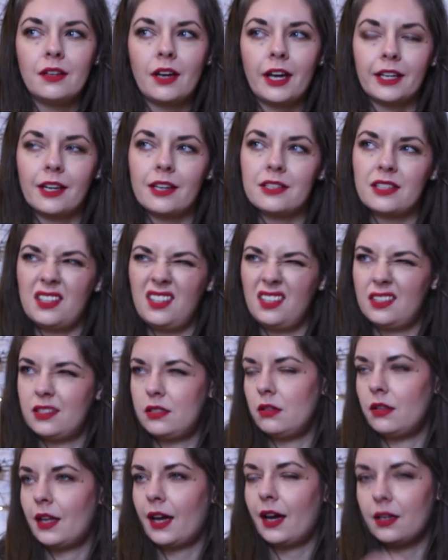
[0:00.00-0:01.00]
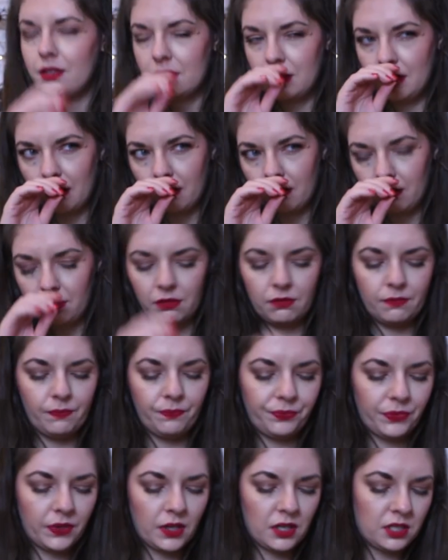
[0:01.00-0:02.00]
I guess I need to do that as like
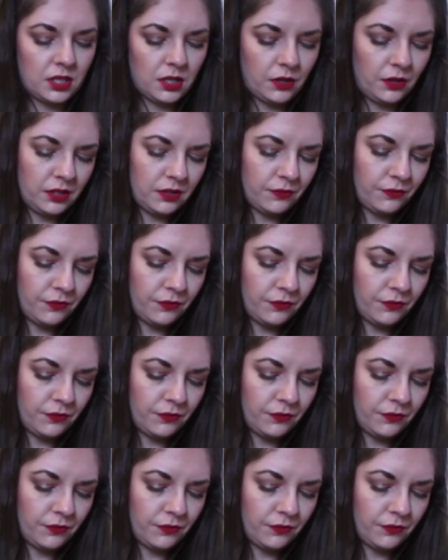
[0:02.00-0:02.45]
a series